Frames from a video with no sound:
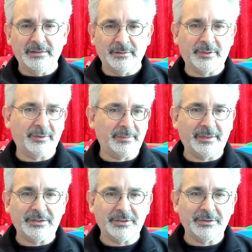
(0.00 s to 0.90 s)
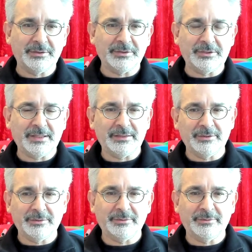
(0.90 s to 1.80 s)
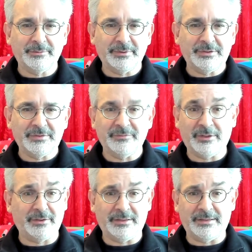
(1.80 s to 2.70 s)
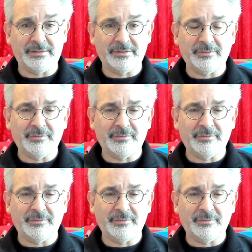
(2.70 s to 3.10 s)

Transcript: We already mentioned the Concendo, which is very easy to